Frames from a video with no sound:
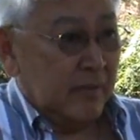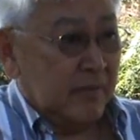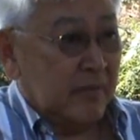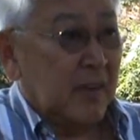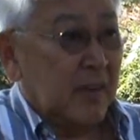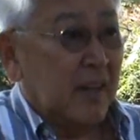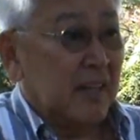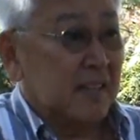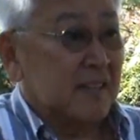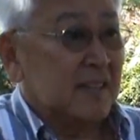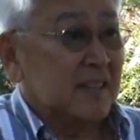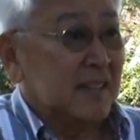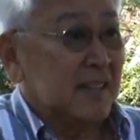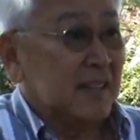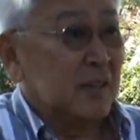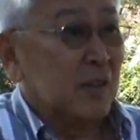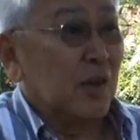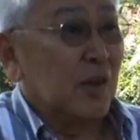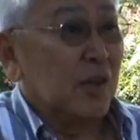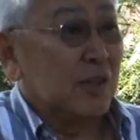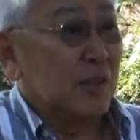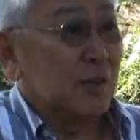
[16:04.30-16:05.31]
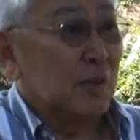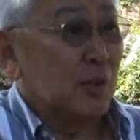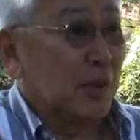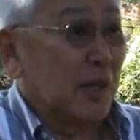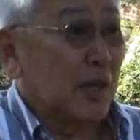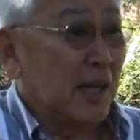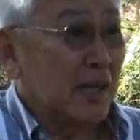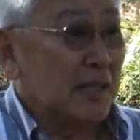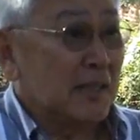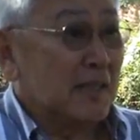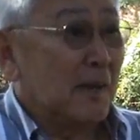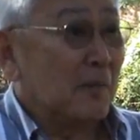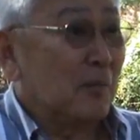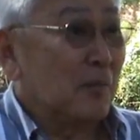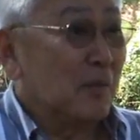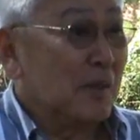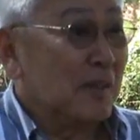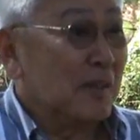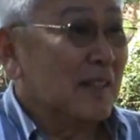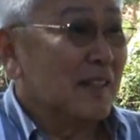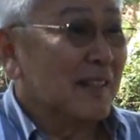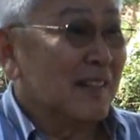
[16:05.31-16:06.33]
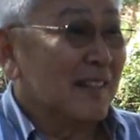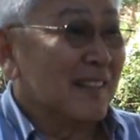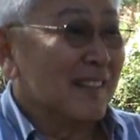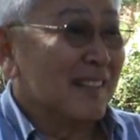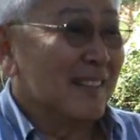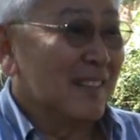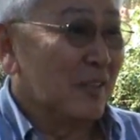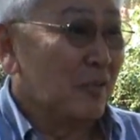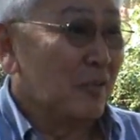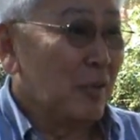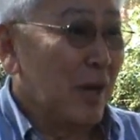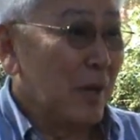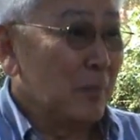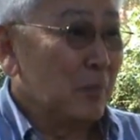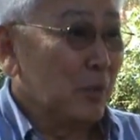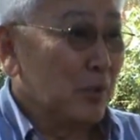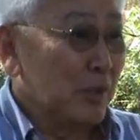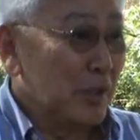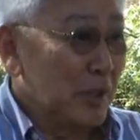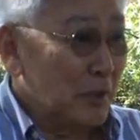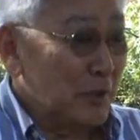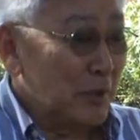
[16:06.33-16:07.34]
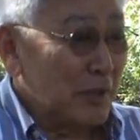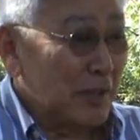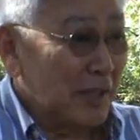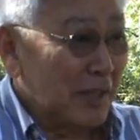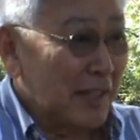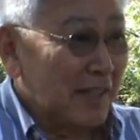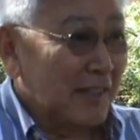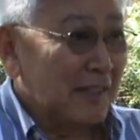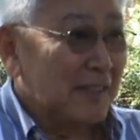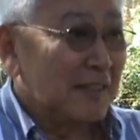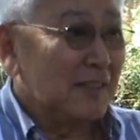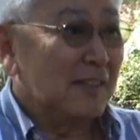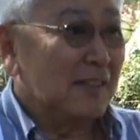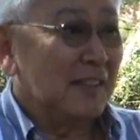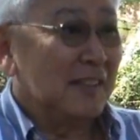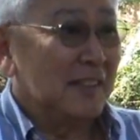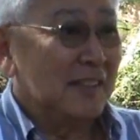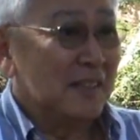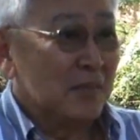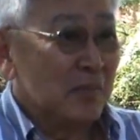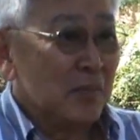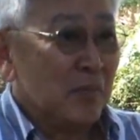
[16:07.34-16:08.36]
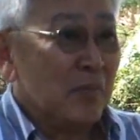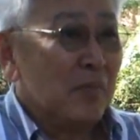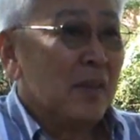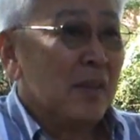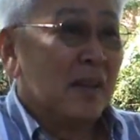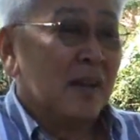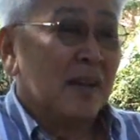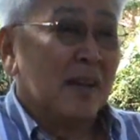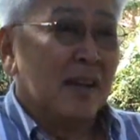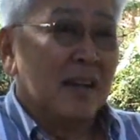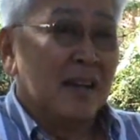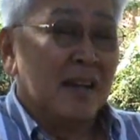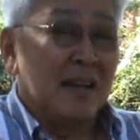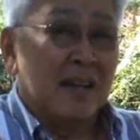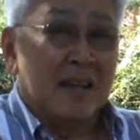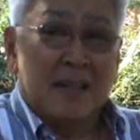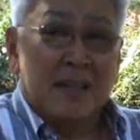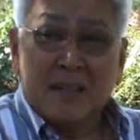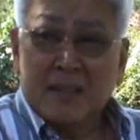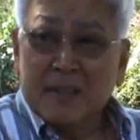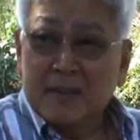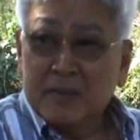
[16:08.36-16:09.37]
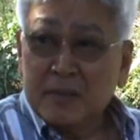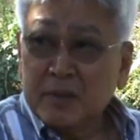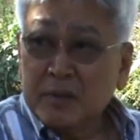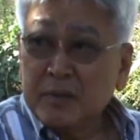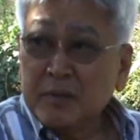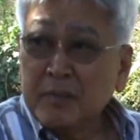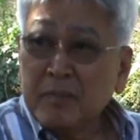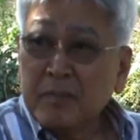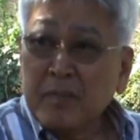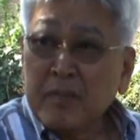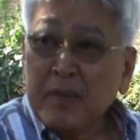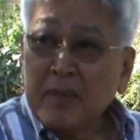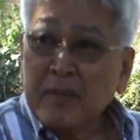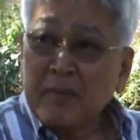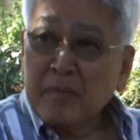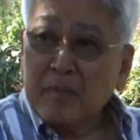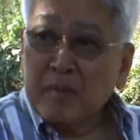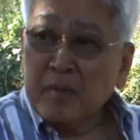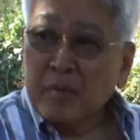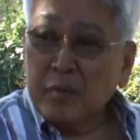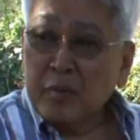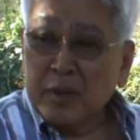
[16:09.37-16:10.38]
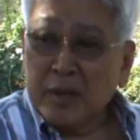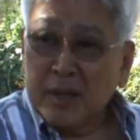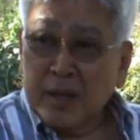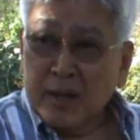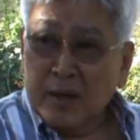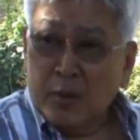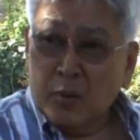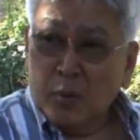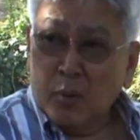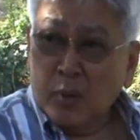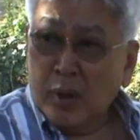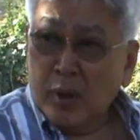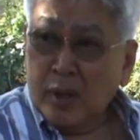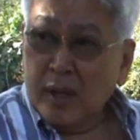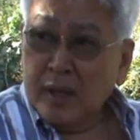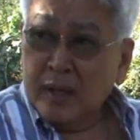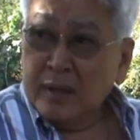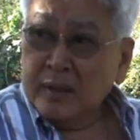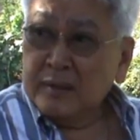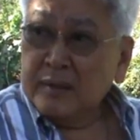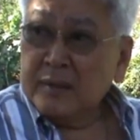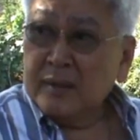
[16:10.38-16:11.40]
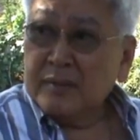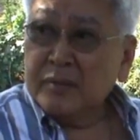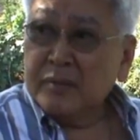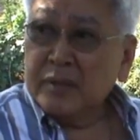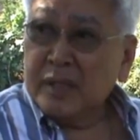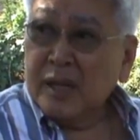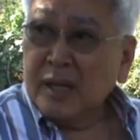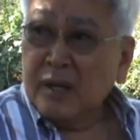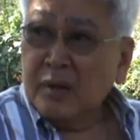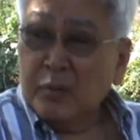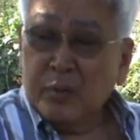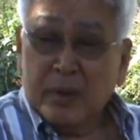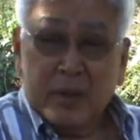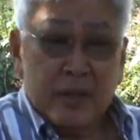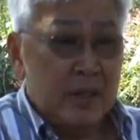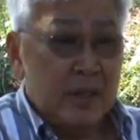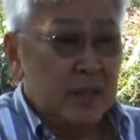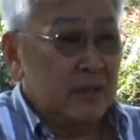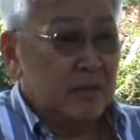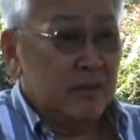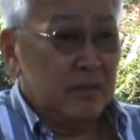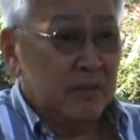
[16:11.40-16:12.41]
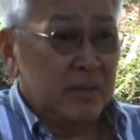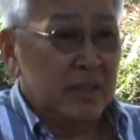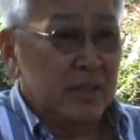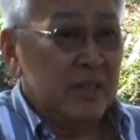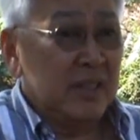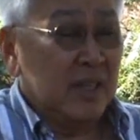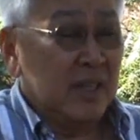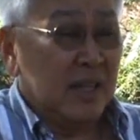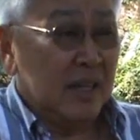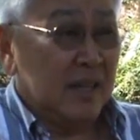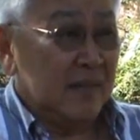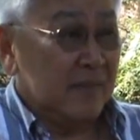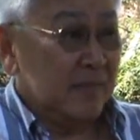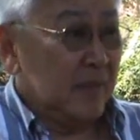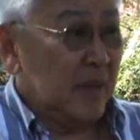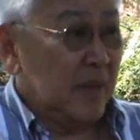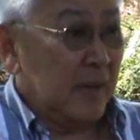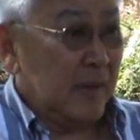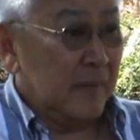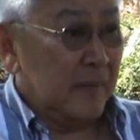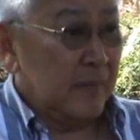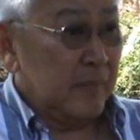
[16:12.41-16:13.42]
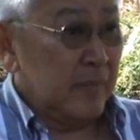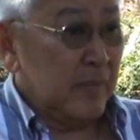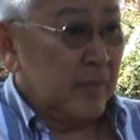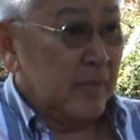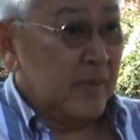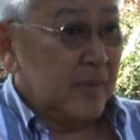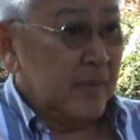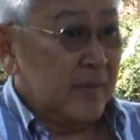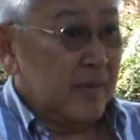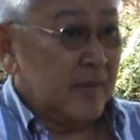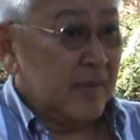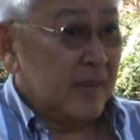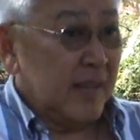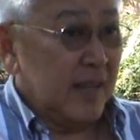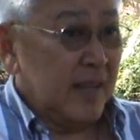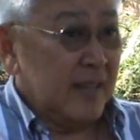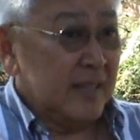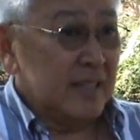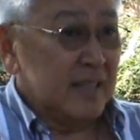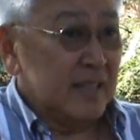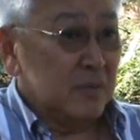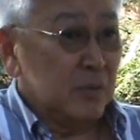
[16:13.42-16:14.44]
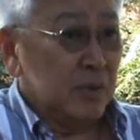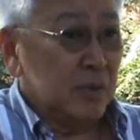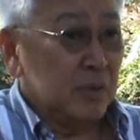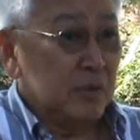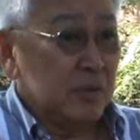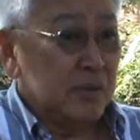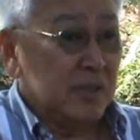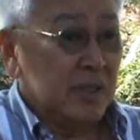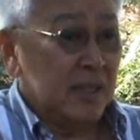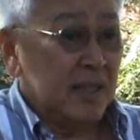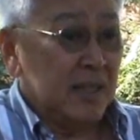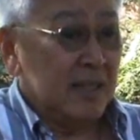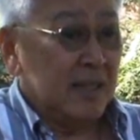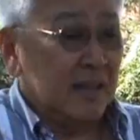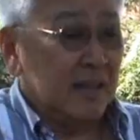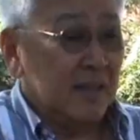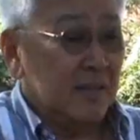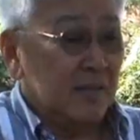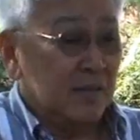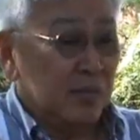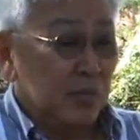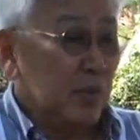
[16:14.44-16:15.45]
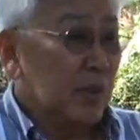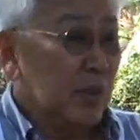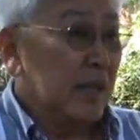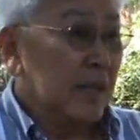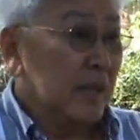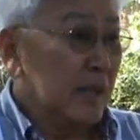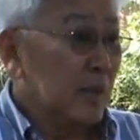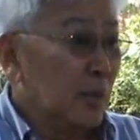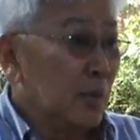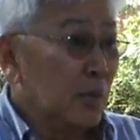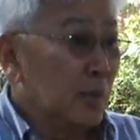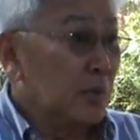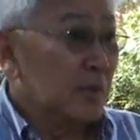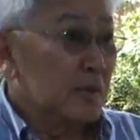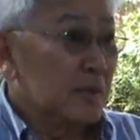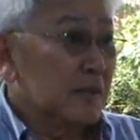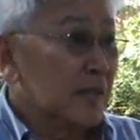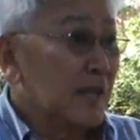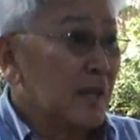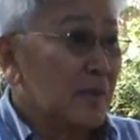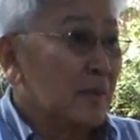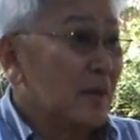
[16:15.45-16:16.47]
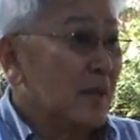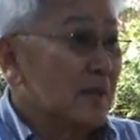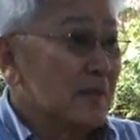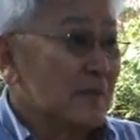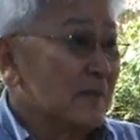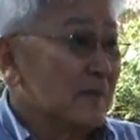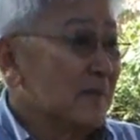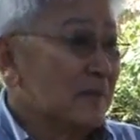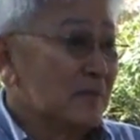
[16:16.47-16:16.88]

fast in order to catch up with the wine producing country. And with our wines, with our vineyard, I just want to say that we can do the same as